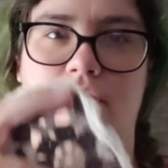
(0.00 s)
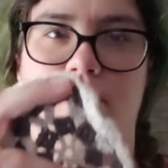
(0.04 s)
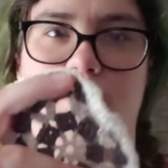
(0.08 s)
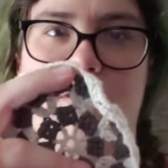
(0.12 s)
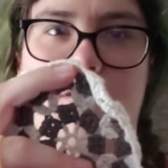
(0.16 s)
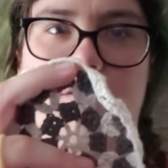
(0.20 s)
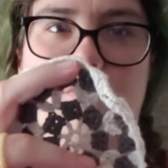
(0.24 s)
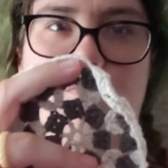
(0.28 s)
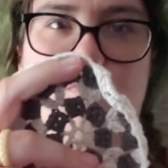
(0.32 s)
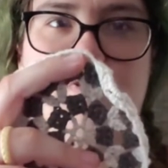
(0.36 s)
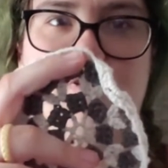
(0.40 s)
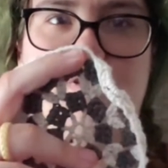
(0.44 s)

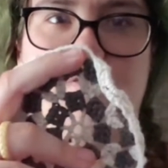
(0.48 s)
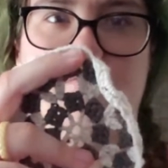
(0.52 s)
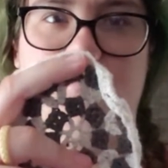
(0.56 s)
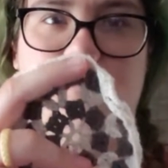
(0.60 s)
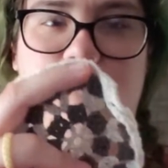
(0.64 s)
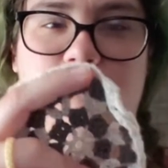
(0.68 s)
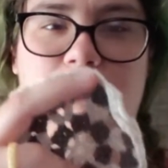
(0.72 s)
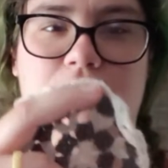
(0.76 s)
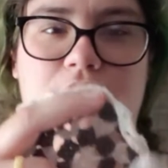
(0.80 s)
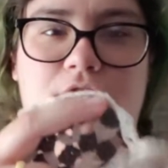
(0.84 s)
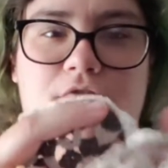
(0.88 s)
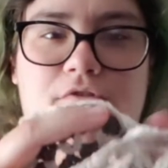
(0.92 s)
And
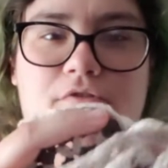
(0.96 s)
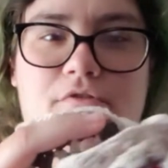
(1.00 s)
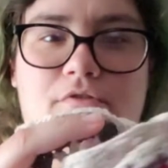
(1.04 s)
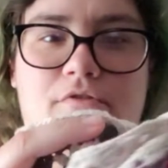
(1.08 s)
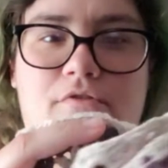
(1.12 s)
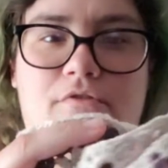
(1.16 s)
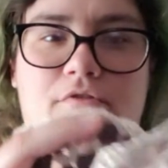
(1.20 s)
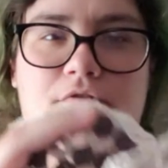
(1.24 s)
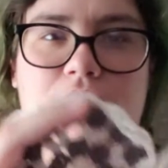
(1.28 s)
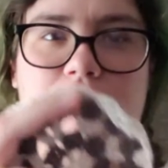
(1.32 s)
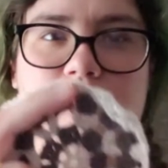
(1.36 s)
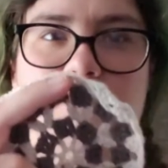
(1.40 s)
whenever
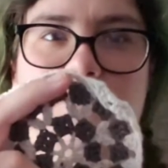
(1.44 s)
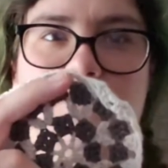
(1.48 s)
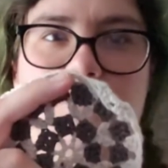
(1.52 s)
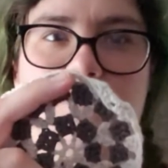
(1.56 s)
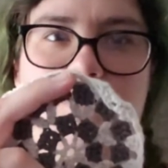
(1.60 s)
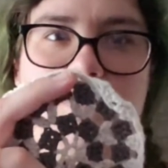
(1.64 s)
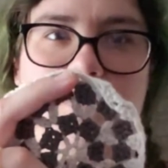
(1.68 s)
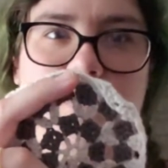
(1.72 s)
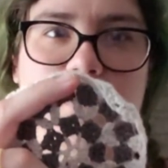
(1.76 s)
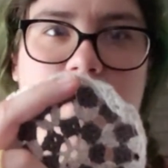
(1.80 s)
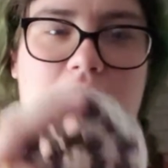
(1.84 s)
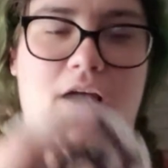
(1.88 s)

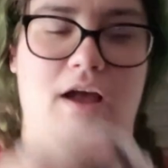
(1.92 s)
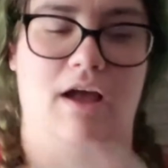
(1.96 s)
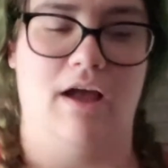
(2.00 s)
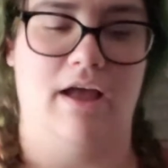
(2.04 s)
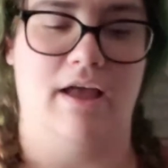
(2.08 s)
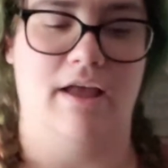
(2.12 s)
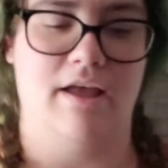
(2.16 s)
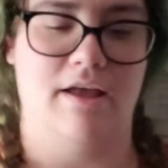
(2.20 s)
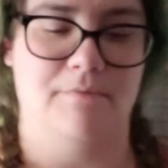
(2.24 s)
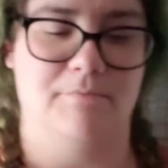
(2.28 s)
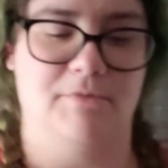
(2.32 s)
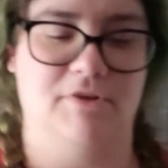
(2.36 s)

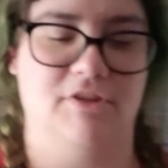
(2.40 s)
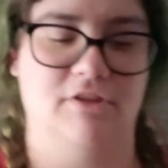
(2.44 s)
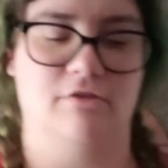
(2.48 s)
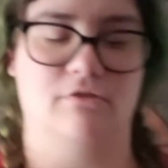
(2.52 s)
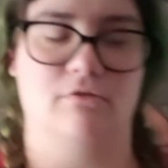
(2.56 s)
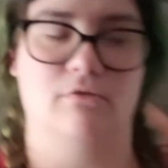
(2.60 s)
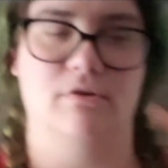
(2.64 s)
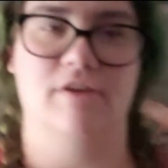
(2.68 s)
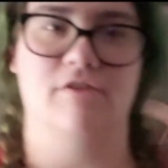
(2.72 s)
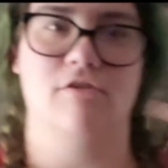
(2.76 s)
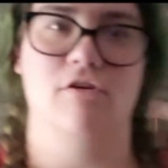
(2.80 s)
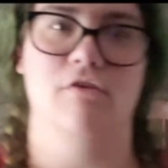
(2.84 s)
I'm a
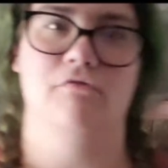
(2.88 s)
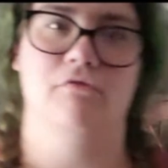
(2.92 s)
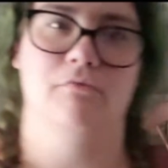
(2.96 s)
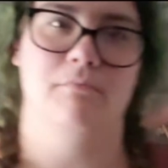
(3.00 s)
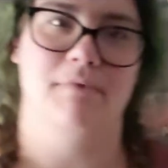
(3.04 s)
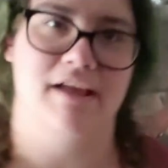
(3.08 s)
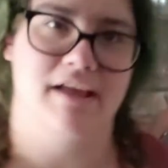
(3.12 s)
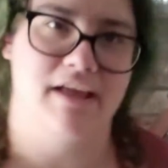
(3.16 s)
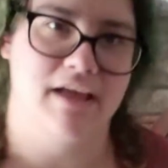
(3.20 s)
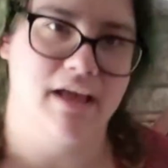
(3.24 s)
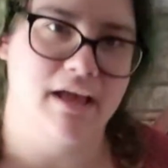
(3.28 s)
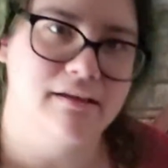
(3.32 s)
little in over
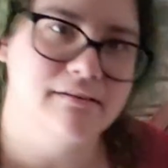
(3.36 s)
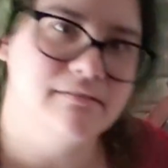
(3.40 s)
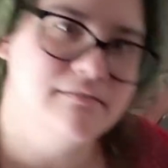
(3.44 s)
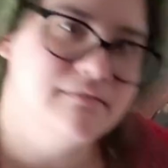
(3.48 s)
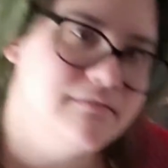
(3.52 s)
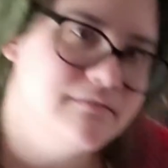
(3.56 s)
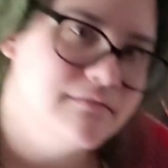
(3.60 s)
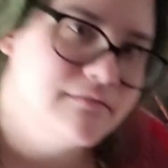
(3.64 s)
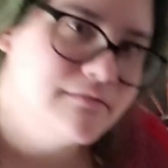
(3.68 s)
my head